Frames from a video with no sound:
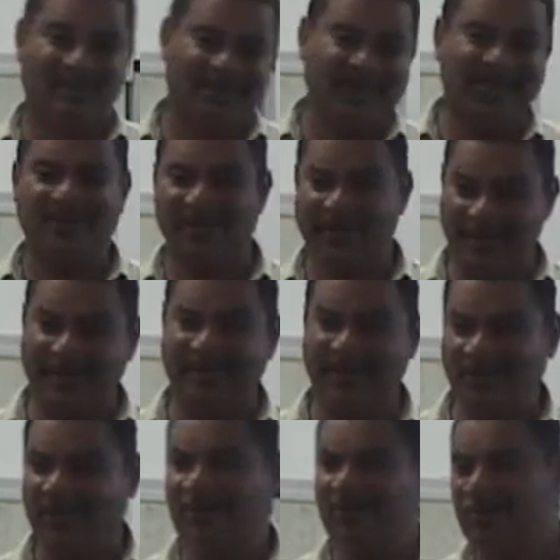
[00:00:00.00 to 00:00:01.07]
make sure that they
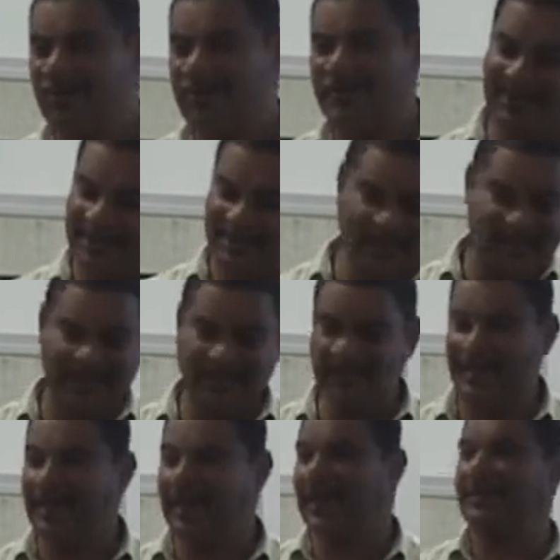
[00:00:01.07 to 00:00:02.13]
know whose this is not
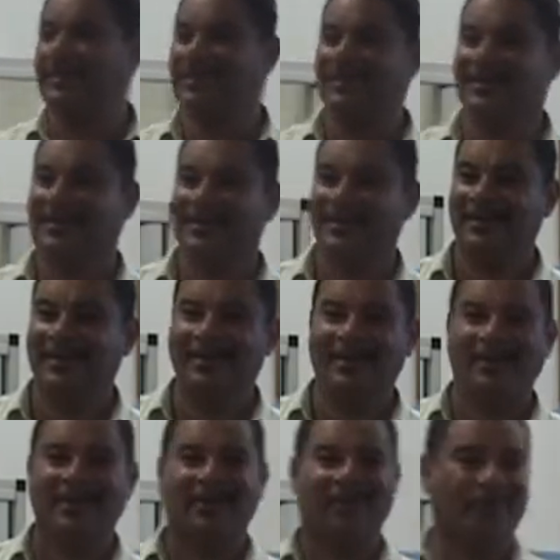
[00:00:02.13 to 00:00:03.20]
their land.
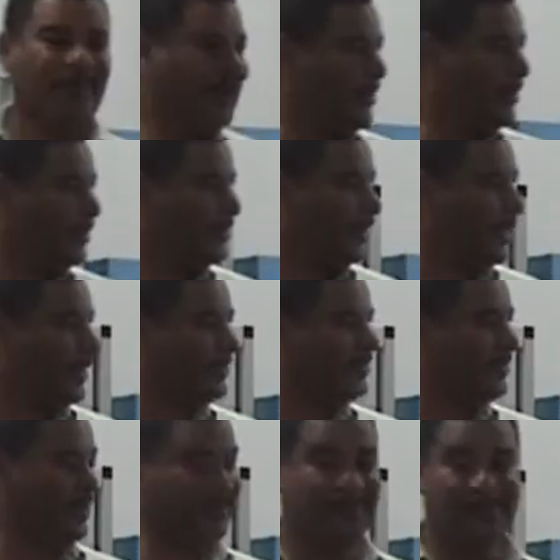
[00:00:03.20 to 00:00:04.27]
We're going to
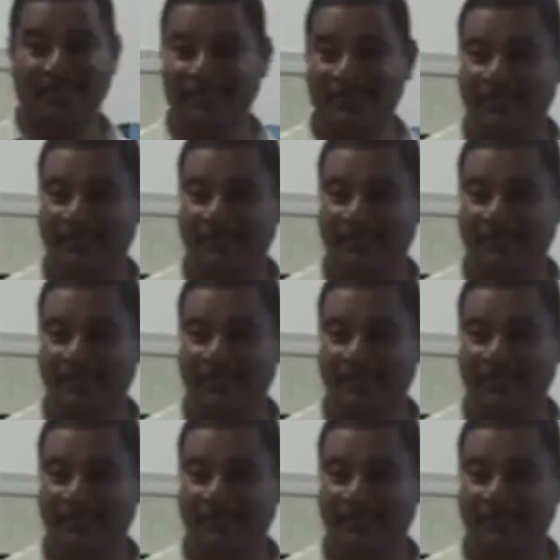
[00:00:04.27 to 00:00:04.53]
charge them